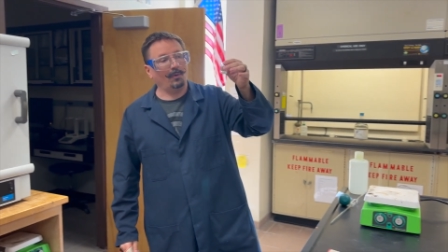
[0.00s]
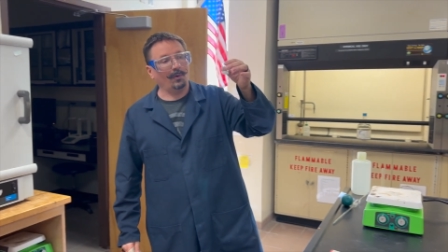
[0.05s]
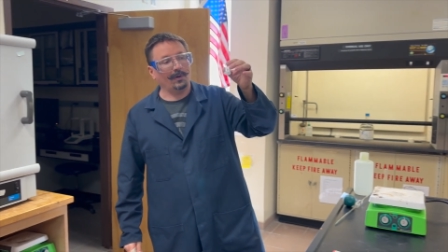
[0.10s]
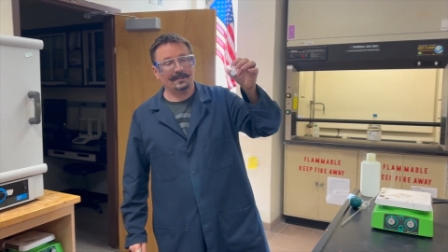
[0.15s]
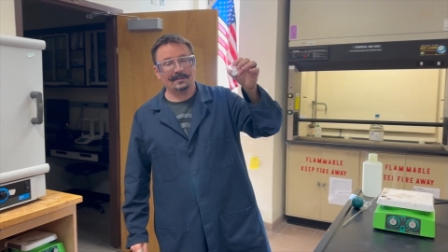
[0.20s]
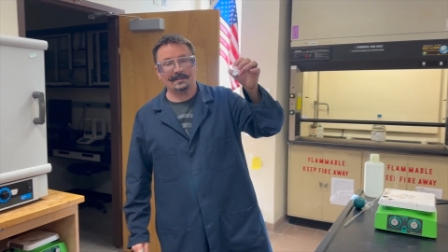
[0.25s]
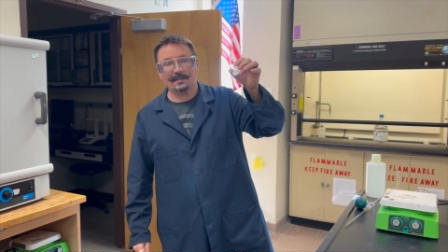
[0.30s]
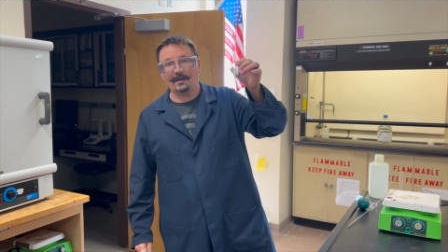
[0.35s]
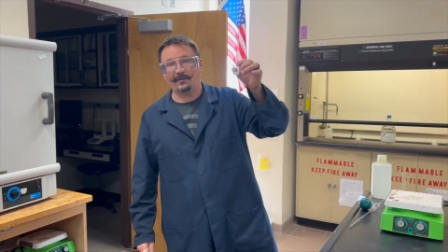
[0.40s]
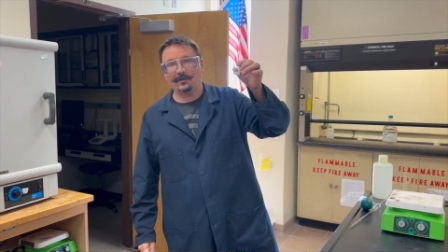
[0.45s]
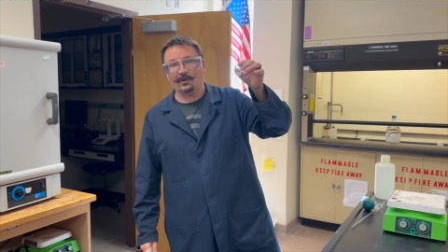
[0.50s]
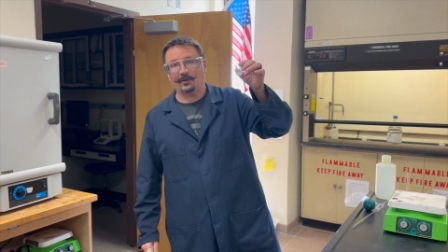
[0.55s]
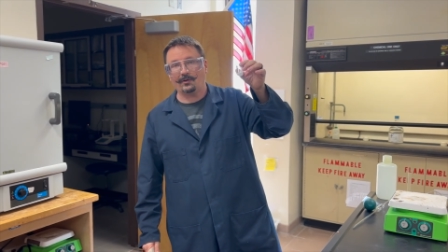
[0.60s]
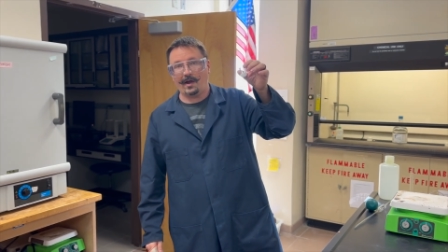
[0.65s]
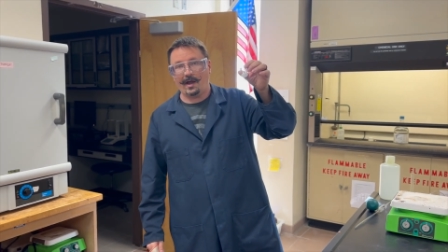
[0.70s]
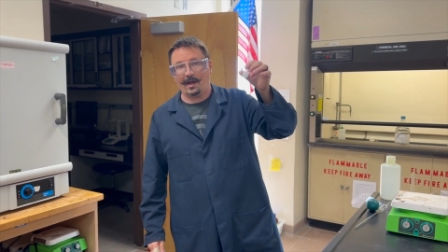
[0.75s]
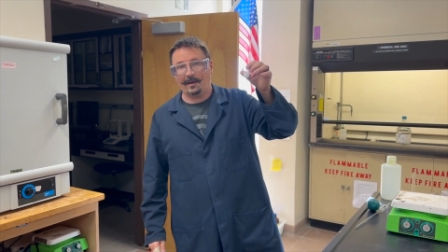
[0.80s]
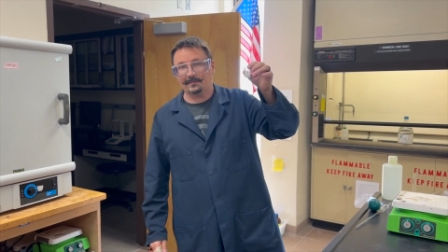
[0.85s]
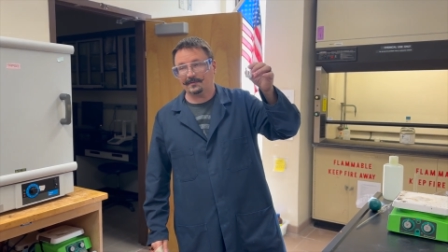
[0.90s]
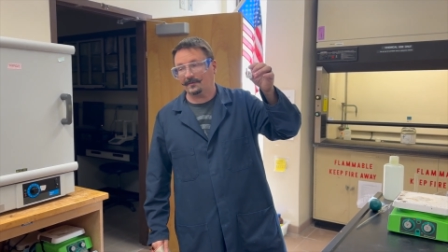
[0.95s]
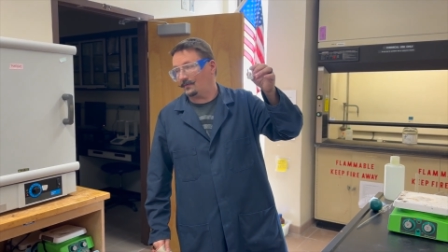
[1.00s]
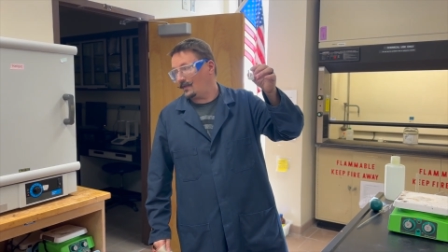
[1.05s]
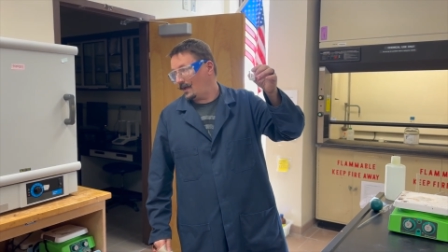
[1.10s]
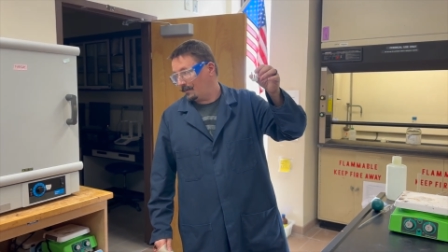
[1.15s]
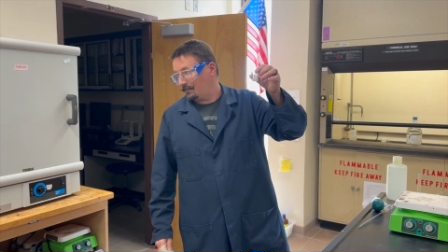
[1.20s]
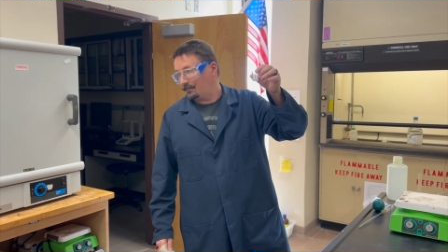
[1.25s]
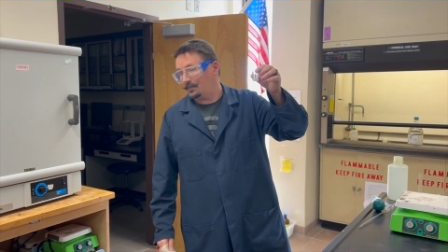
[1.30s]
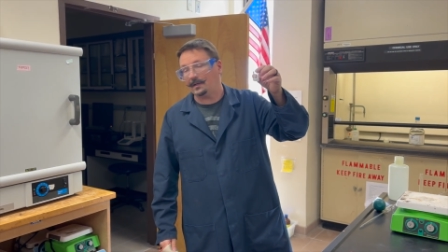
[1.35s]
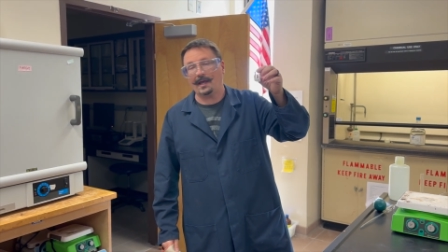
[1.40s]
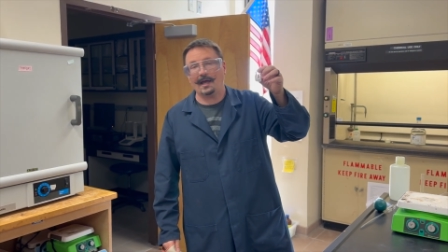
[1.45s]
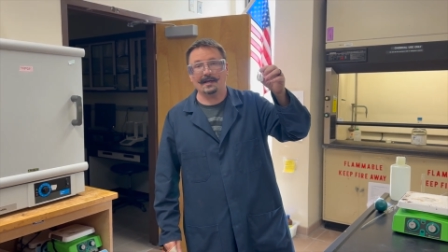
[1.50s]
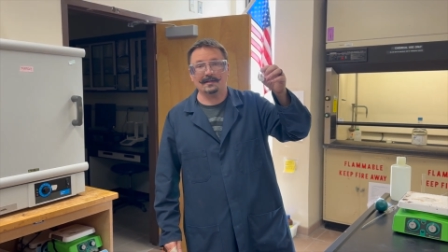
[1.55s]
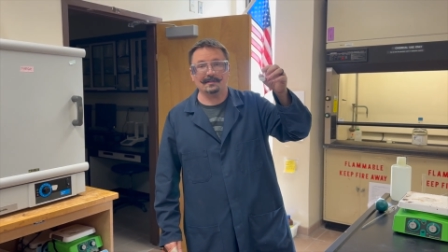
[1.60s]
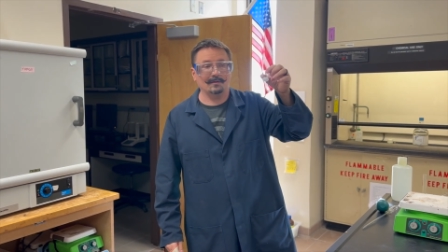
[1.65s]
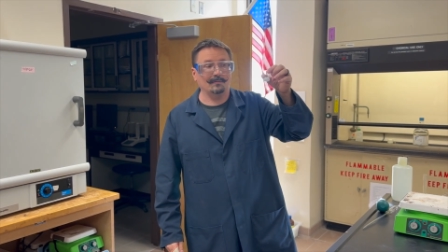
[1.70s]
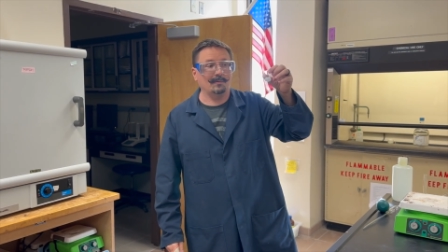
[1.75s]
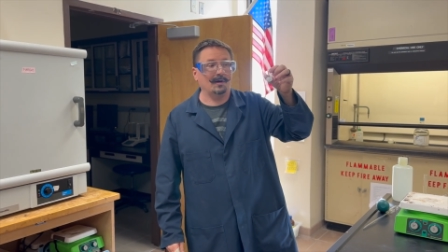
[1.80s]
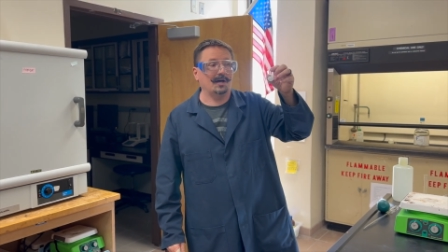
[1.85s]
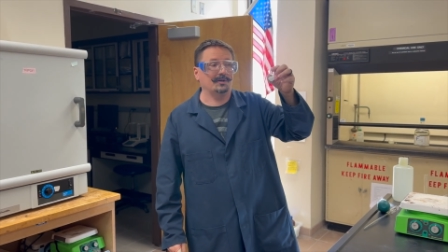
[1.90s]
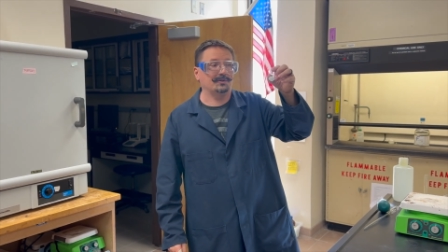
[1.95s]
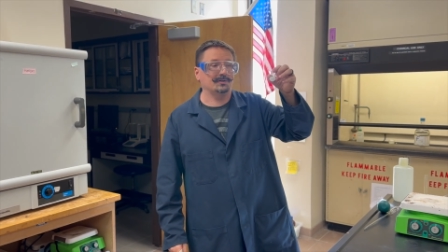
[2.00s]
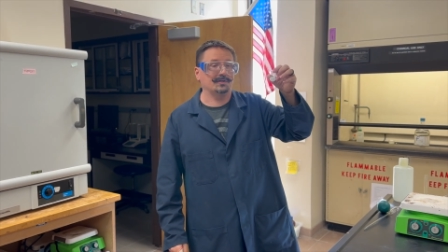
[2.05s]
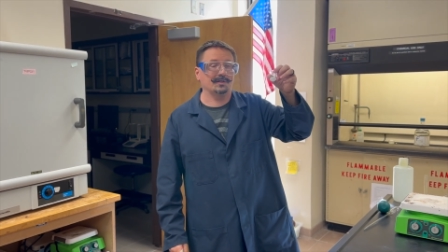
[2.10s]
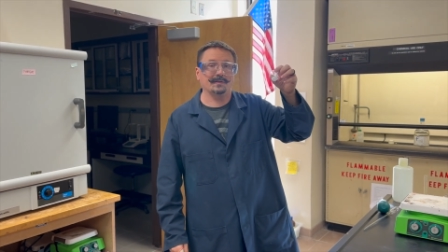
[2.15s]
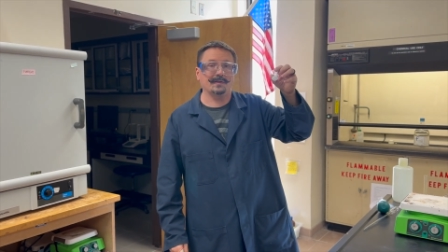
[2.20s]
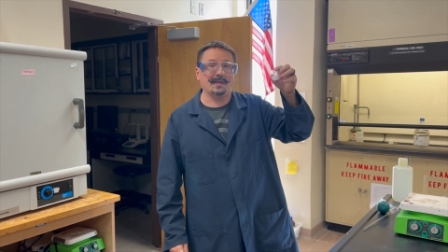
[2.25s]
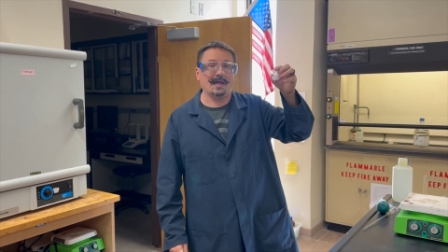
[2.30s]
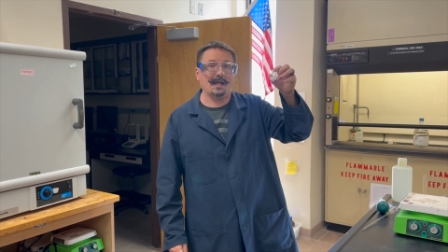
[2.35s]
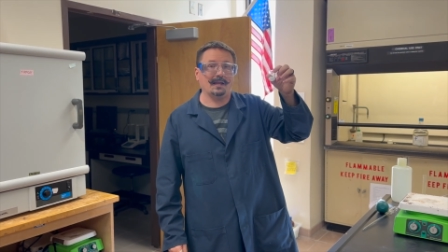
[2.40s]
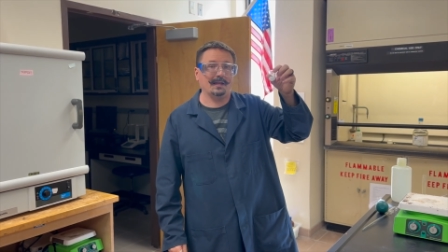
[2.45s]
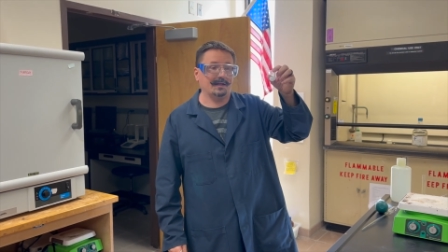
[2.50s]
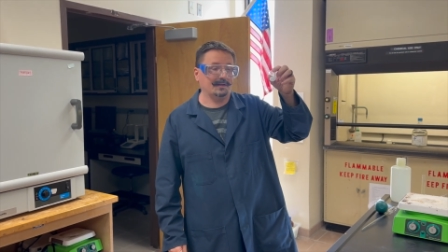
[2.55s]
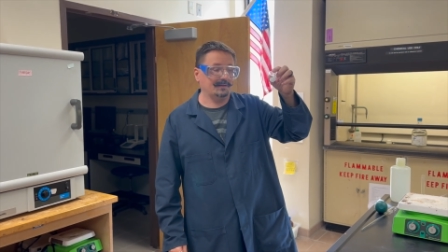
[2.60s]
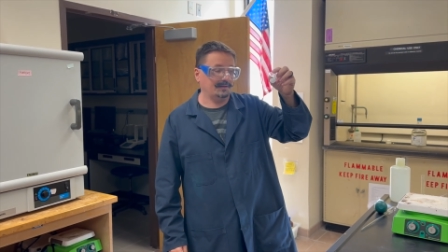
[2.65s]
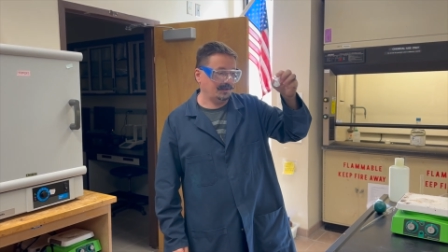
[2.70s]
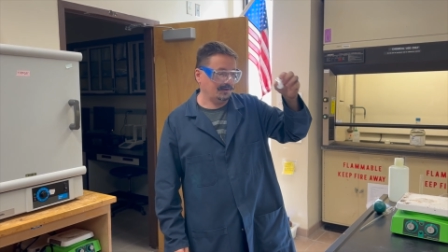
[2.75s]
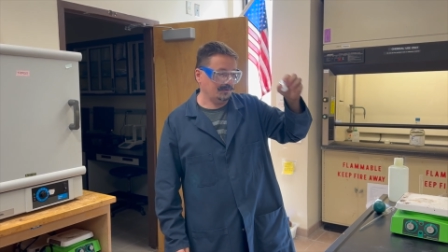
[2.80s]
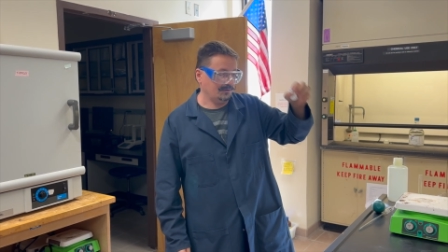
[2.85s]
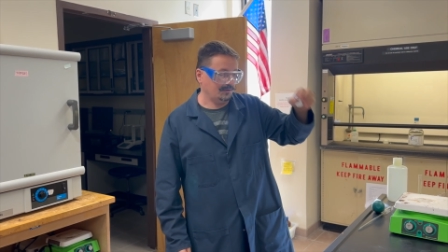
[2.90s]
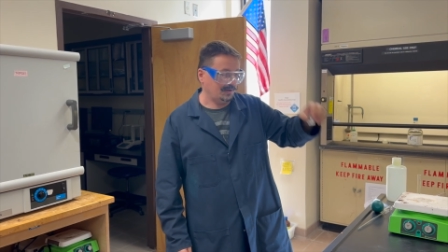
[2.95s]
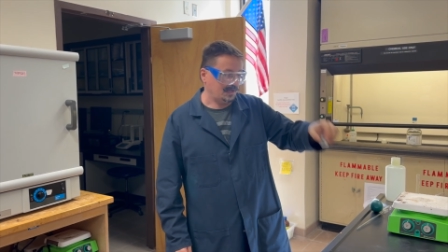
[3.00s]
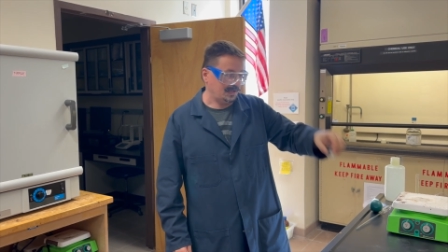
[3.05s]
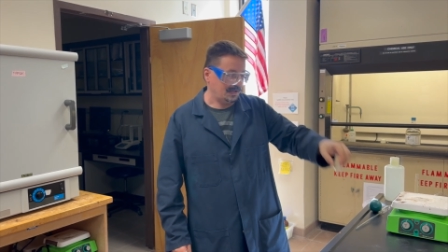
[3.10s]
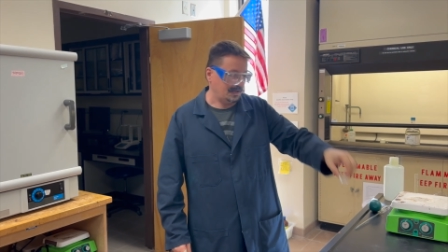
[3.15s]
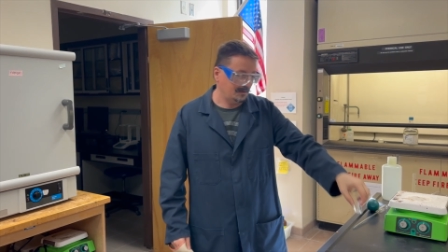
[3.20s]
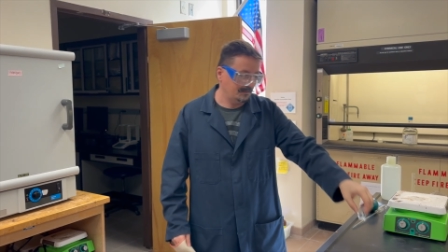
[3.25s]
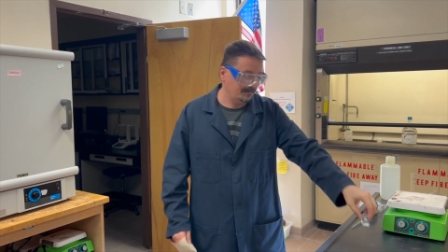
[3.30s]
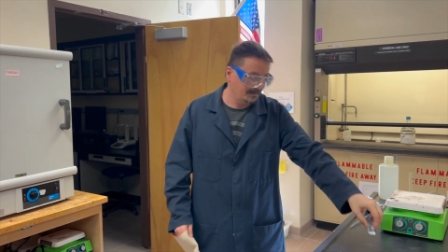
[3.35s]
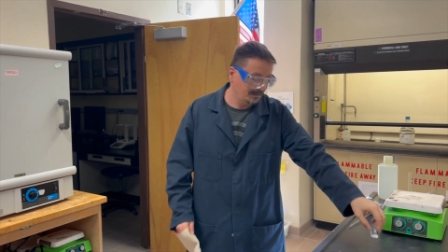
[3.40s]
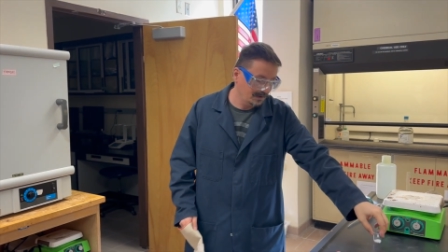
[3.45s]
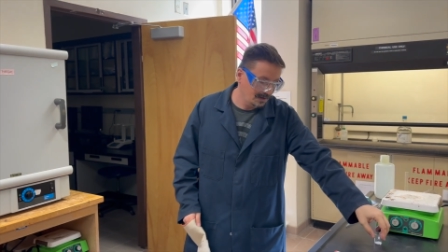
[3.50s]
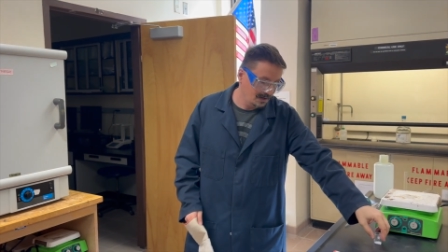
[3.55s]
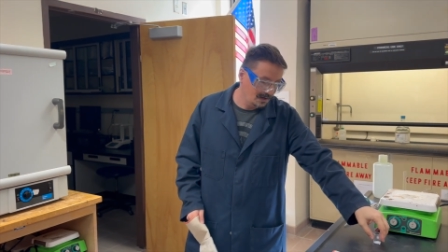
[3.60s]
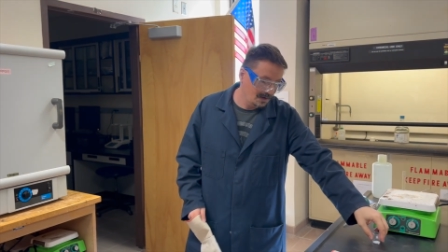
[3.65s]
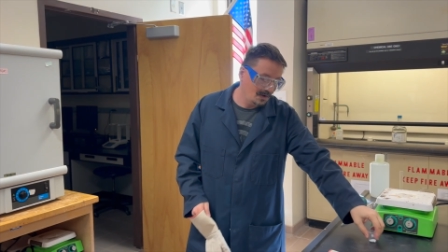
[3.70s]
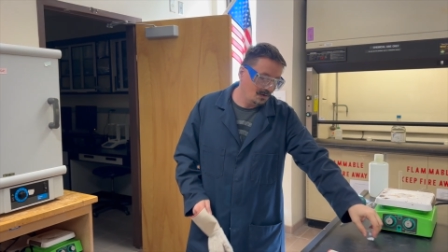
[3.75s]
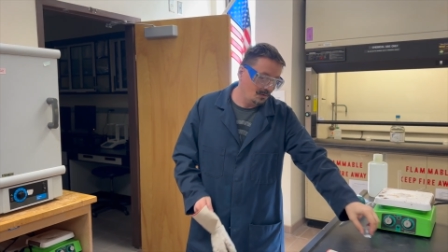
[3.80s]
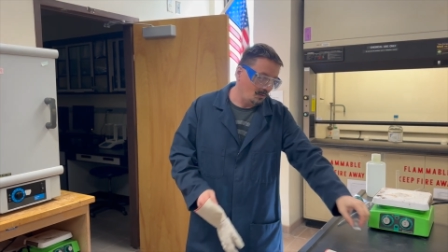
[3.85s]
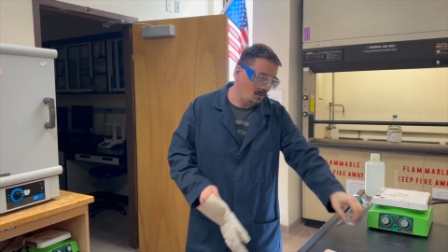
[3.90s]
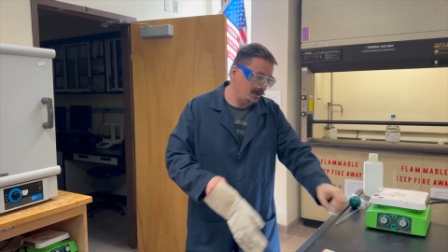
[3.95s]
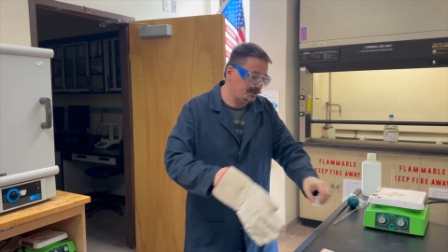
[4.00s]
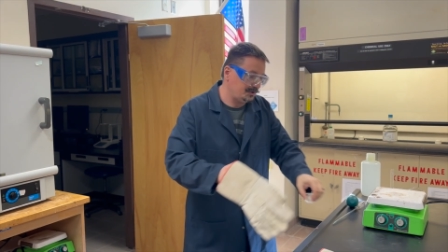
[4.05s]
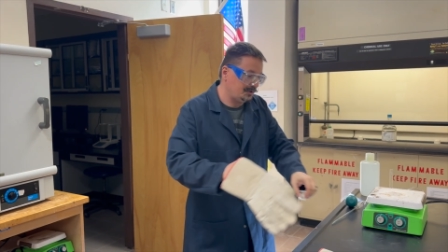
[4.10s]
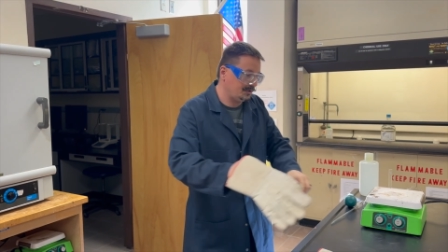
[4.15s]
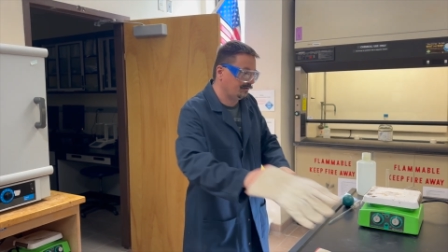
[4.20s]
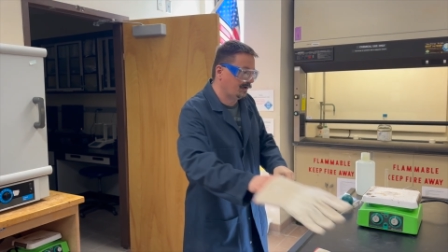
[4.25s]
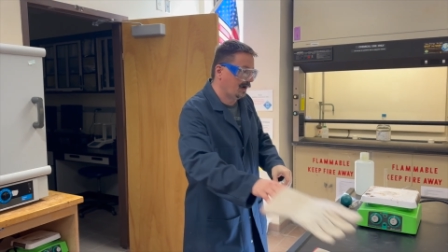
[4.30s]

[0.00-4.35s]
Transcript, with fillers: 0.7 grams of that potassium hydrogen phthalate that you need. Once you've